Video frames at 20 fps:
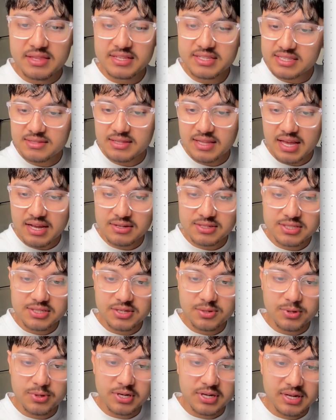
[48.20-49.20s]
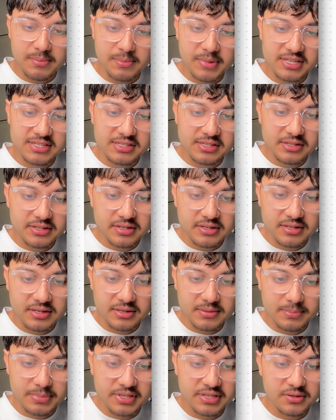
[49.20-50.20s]
is how it's going to work. I'm basically going
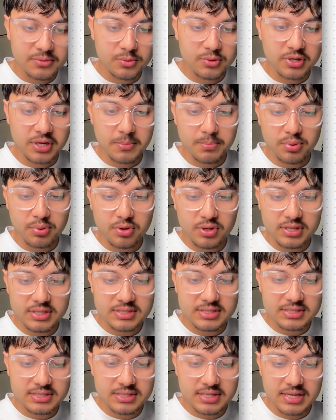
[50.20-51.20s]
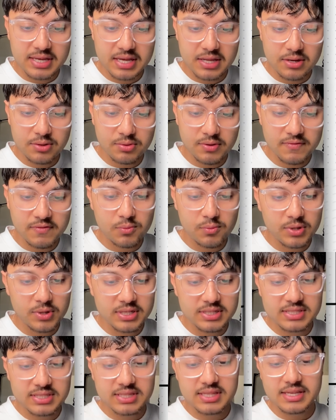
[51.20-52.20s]
to be awarding points, and whoever
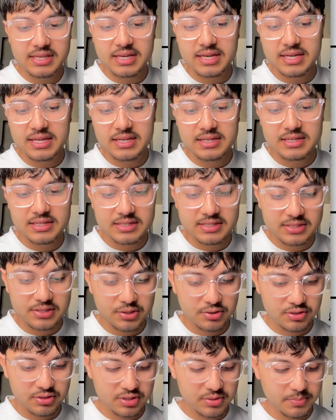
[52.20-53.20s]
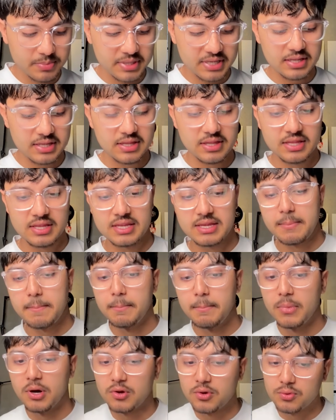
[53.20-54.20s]
wins at the end is going to be the
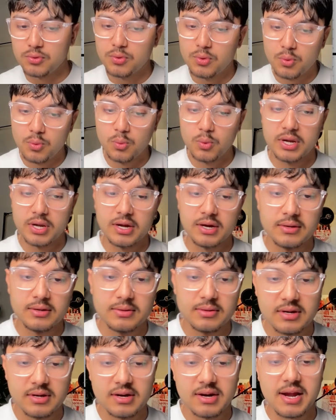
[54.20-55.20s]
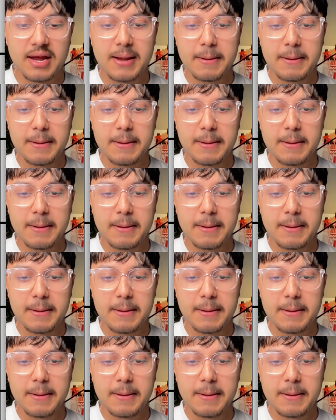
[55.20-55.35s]
model winner. All right.